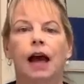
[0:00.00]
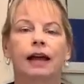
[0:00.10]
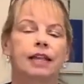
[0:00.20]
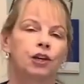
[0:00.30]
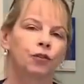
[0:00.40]
I
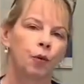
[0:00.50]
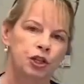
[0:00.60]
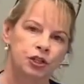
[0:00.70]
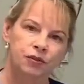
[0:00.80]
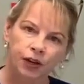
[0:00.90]
thank you for
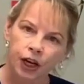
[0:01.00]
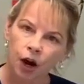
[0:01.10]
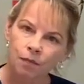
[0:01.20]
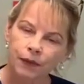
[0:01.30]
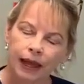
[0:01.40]
watching this video.
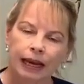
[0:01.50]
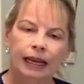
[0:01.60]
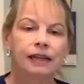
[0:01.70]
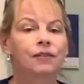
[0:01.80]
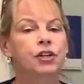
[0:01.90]
I'd
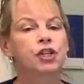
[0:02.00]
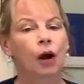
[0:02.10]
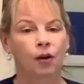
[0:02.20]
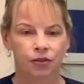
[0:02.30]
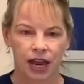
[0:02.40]
like to give a
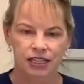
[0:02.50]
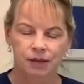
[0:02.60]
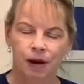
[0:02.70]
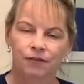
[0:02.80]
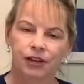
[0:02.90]
shout out thanks to
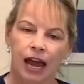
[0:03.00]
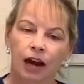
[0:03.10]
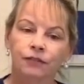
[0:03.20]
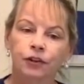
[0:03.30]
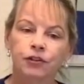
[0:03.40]
my
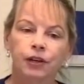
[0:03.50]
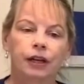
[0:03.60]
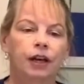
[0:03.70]
videographers,